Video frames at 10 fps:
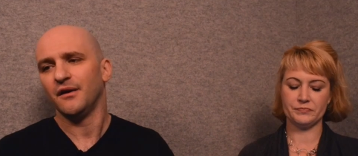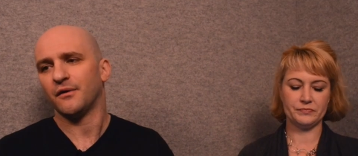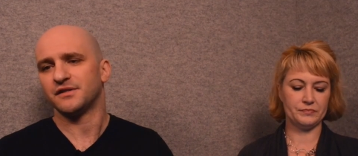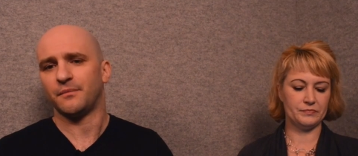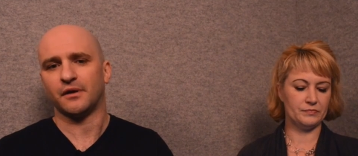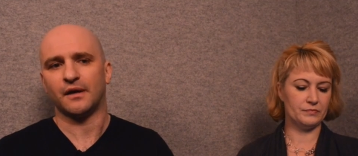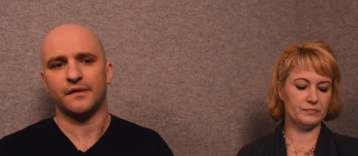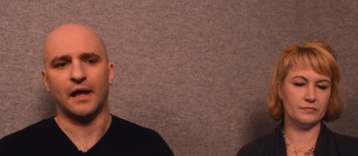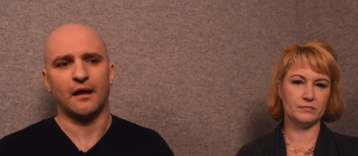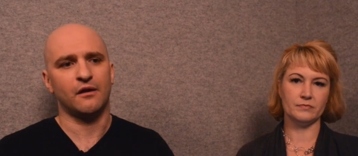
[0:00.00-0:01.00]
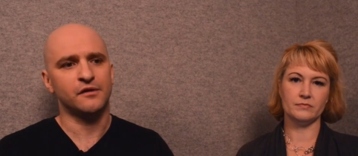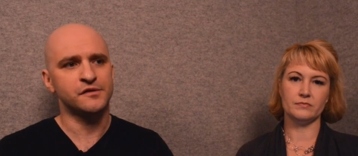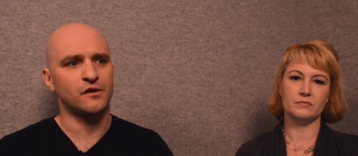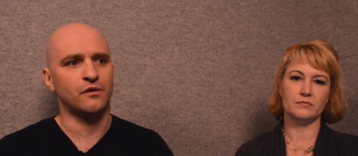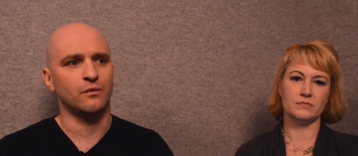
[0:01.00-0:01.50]
Speaker 1: or something like that. And
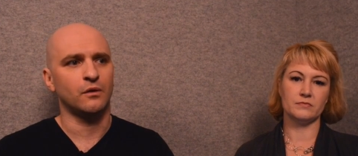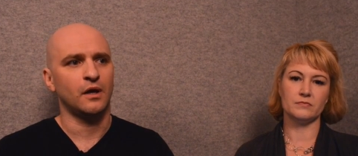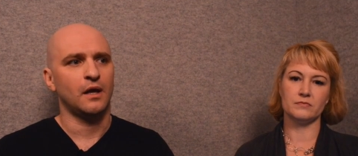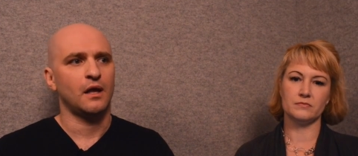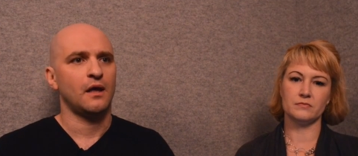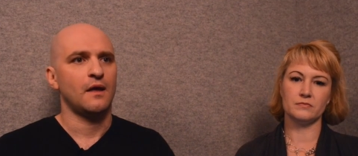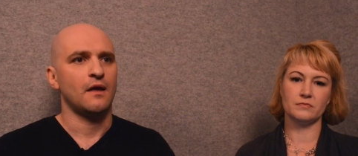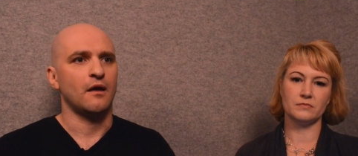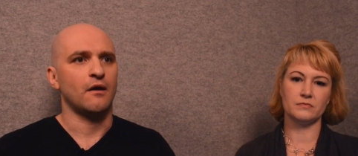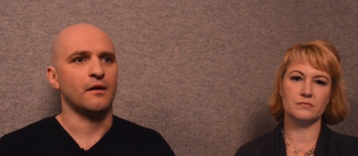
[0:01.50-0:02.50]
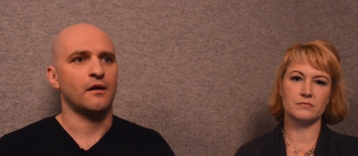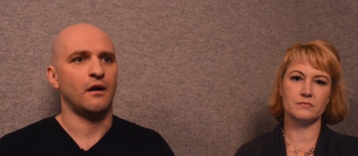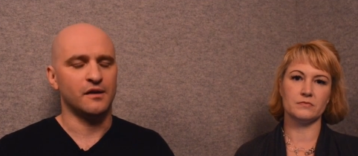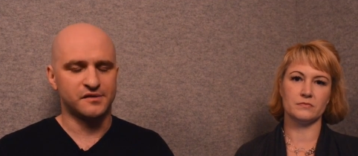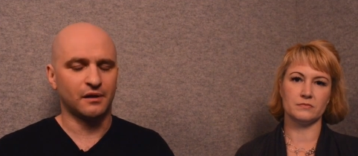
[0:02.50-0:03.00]
also,
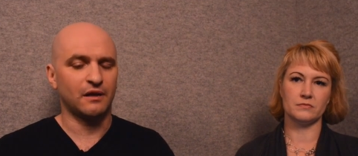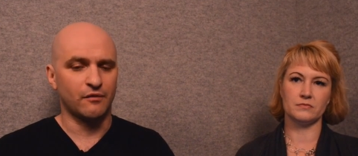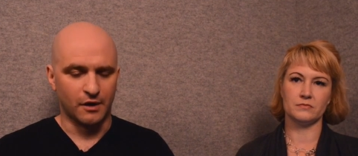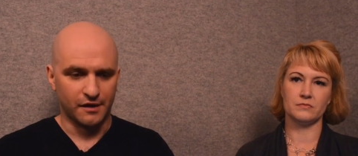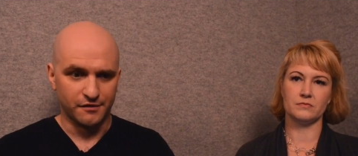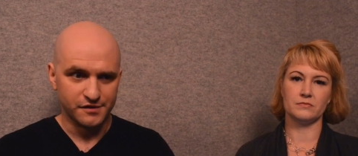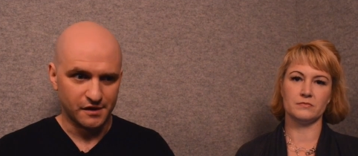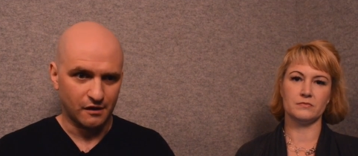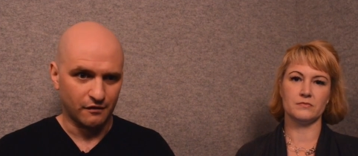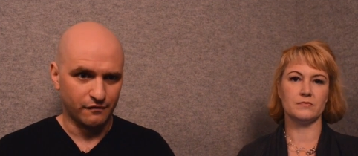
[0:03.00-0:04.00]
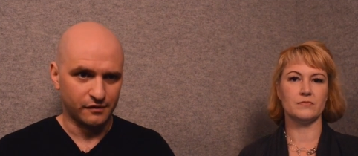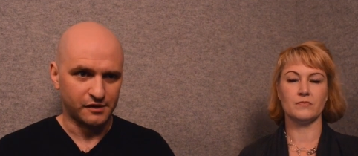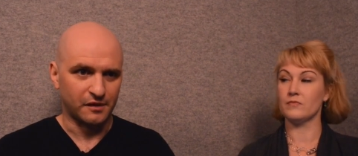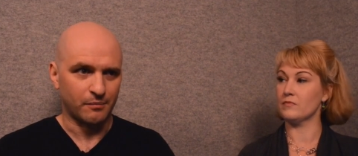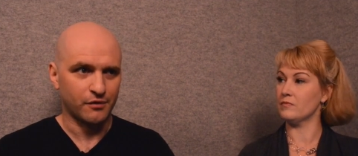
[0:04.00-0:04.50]
constantly remind yourself
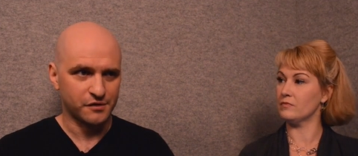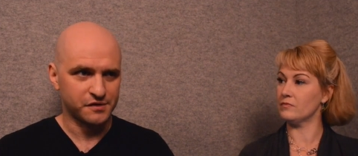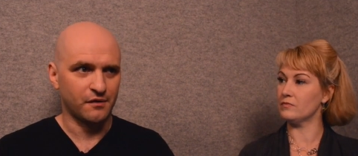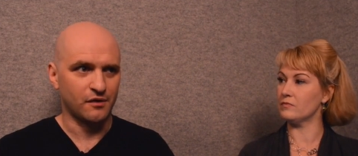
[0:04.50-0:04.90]
that the person